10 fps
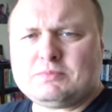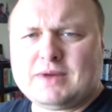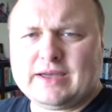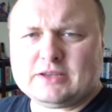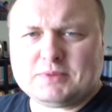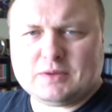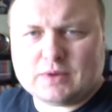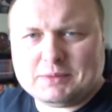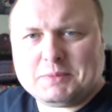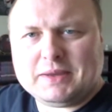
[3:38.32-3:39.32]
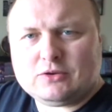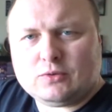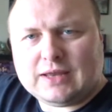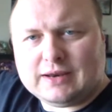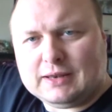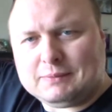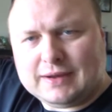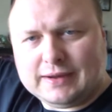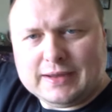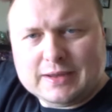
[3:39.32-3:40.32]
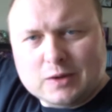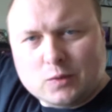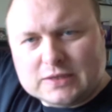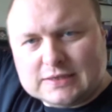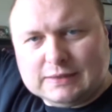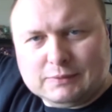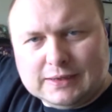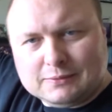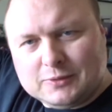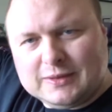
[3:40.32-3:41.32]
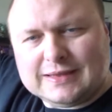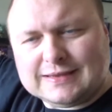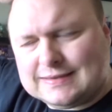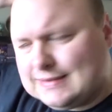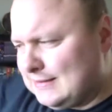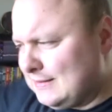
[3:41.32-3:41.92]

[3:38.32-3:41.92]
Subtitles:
might explain why I'm a bit dual-addly by whistling while I'm doing this.